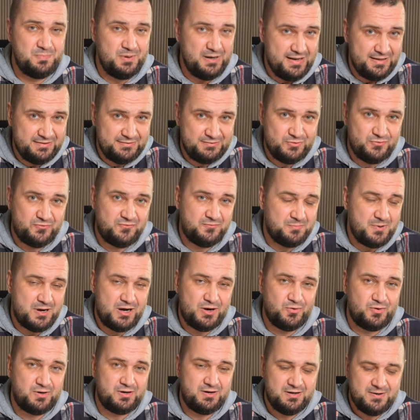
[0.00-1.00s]
plenty of
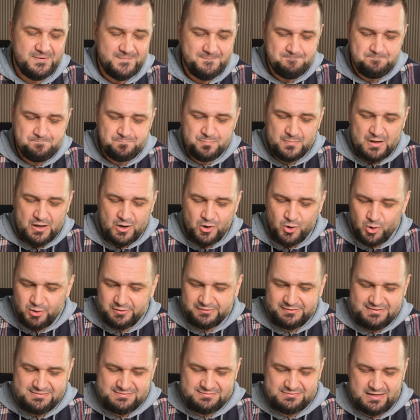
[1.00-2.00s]
power. All
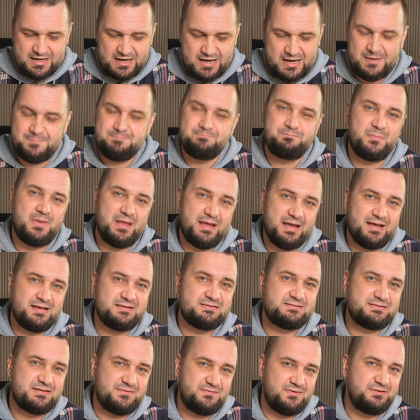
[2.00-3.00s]
this time,
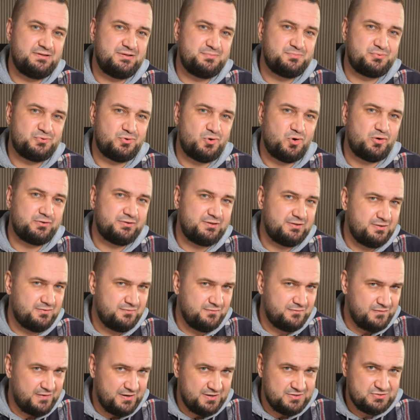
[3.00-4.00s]
S17 Pro didn't
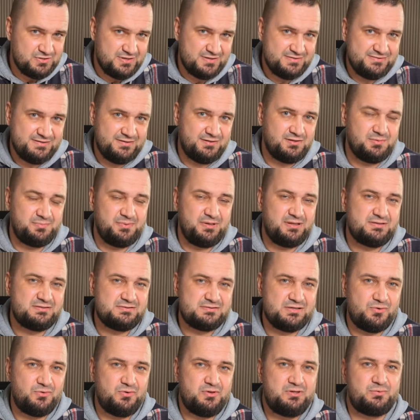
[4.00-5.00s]
flinch a single bit,
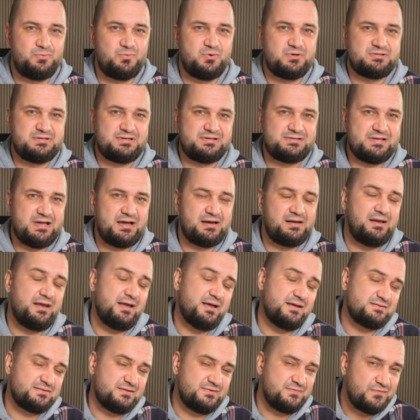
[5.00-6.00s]
so it was exactly
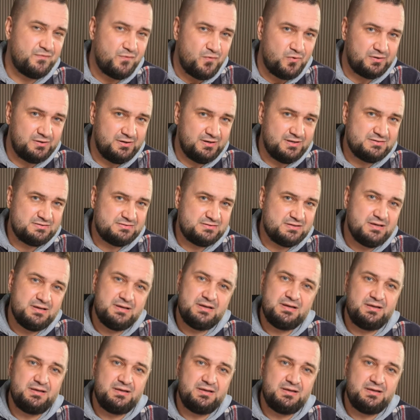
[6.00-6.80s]
as effortless,